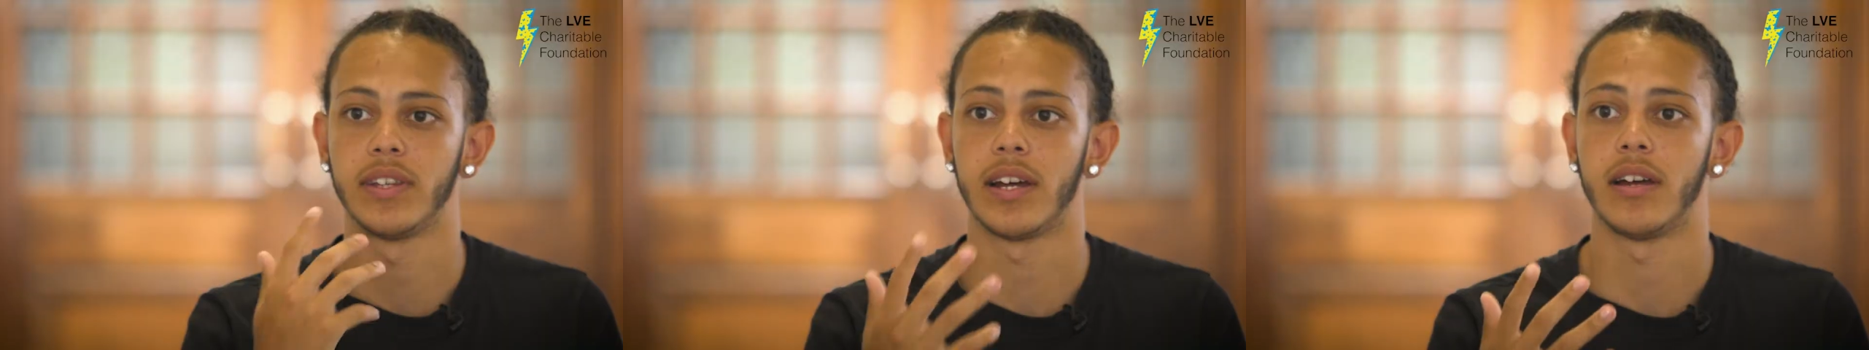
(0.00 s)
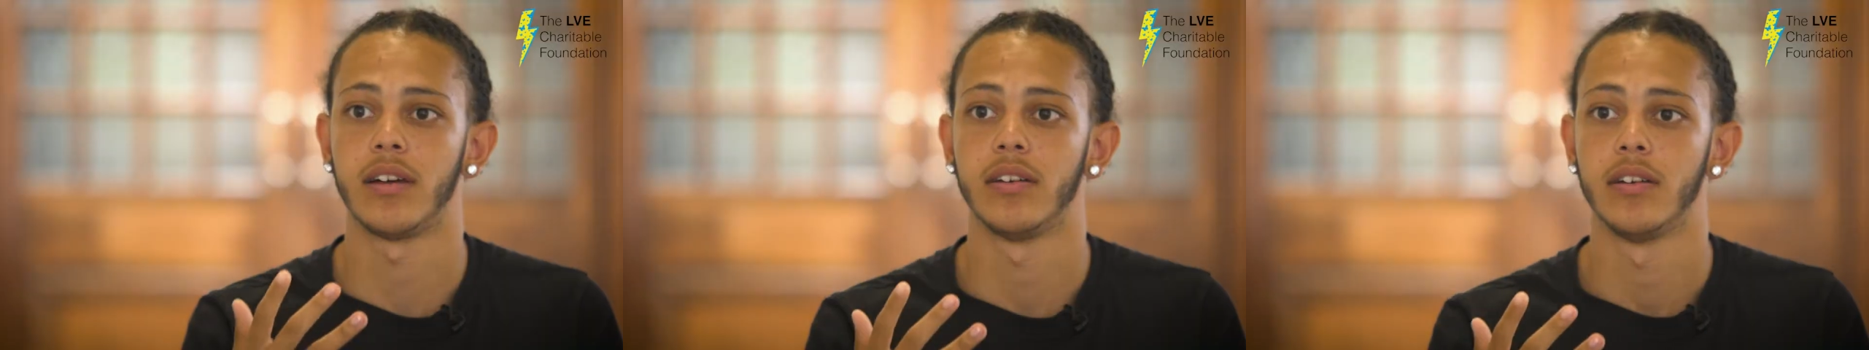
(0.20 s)

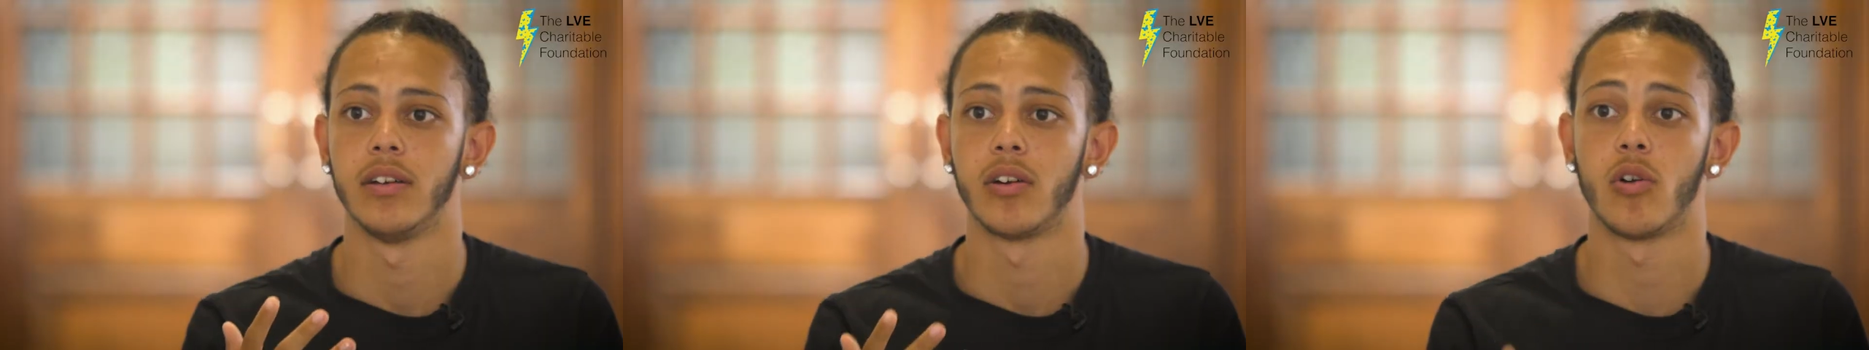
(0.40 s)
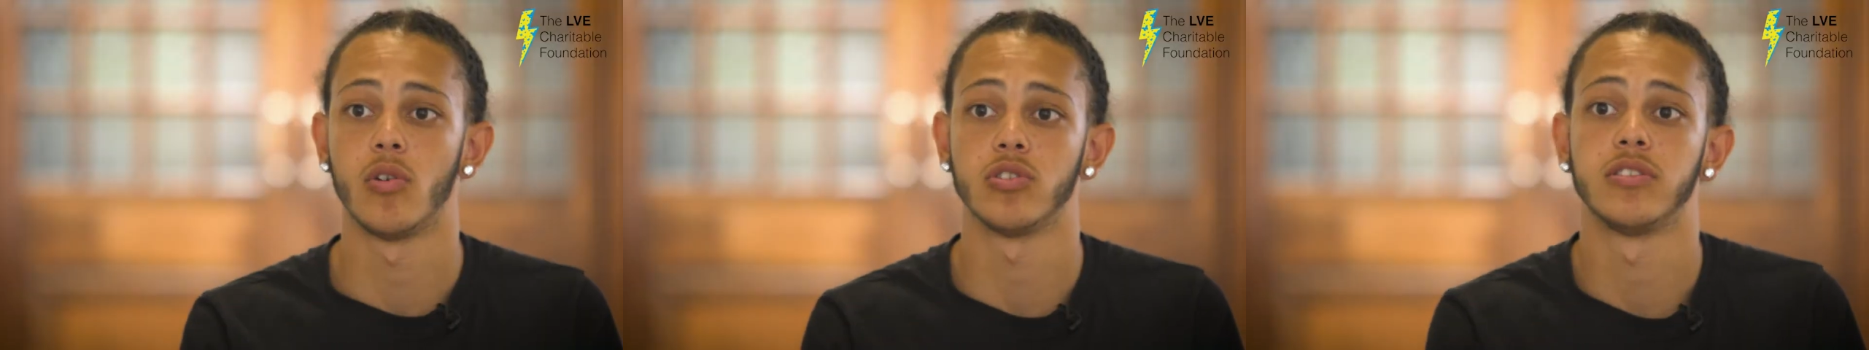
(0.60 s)
that
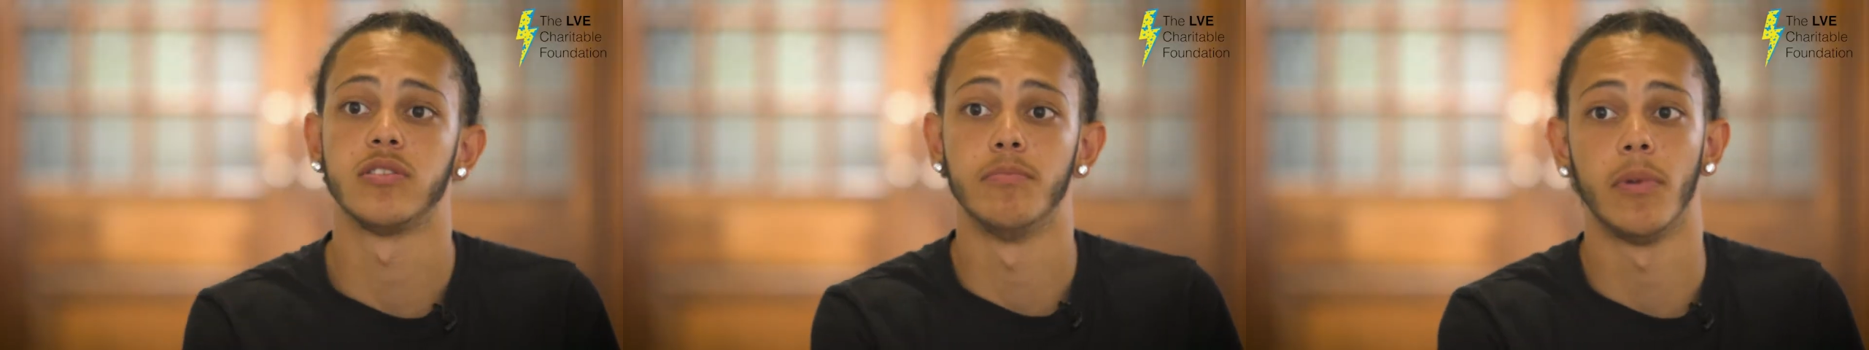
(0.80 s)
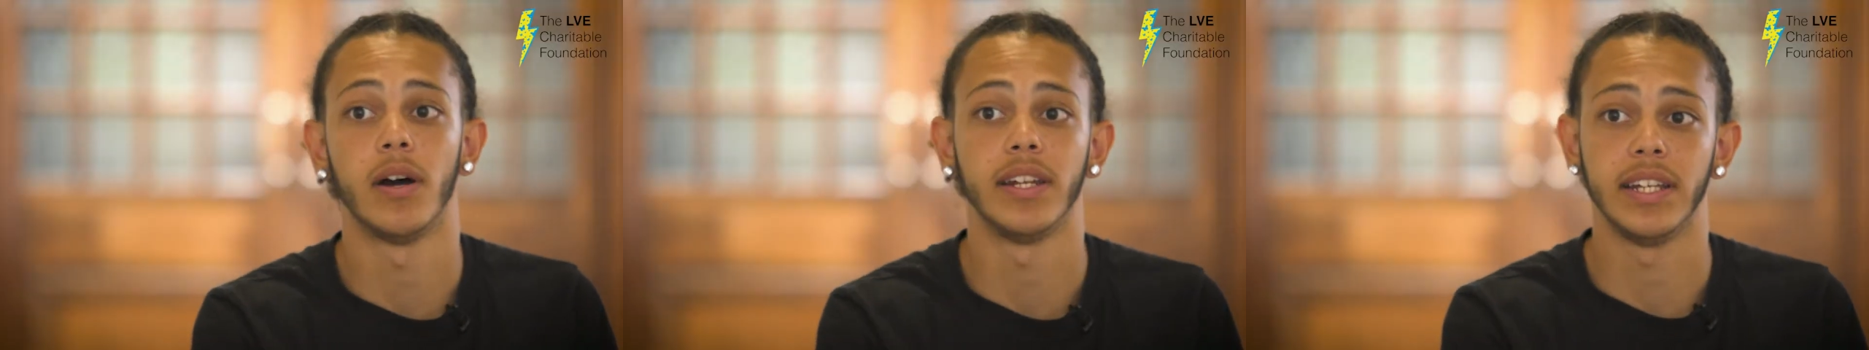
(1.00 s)
costs
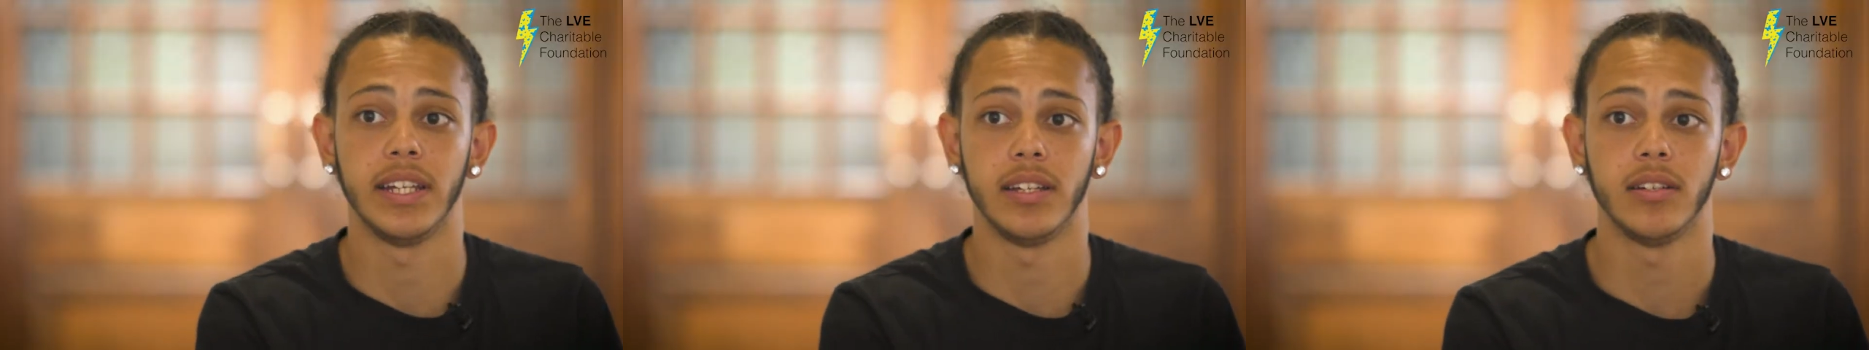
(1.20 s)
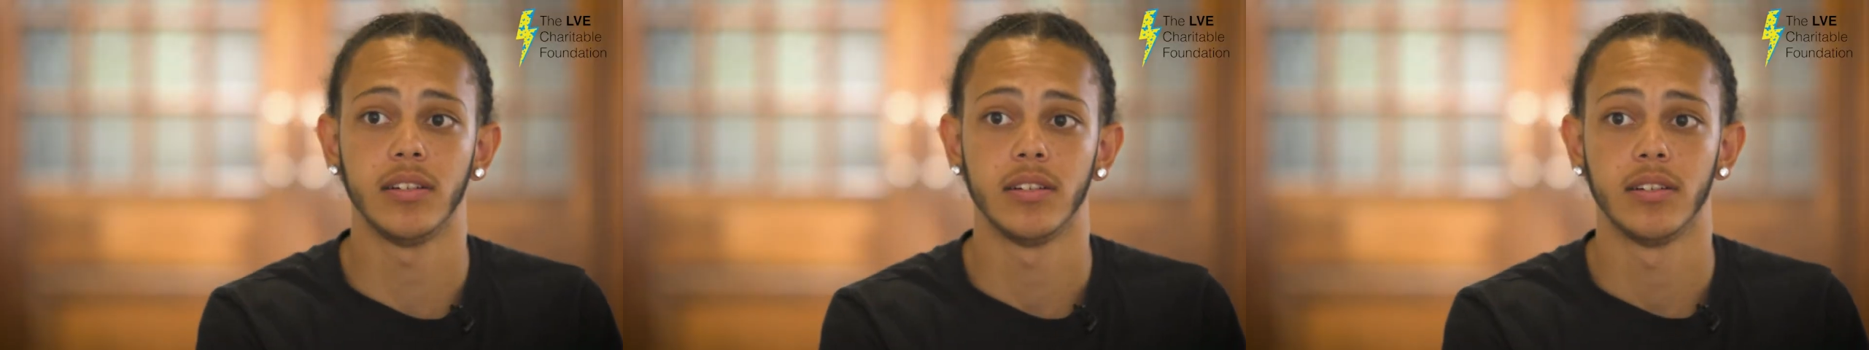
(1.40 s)
money,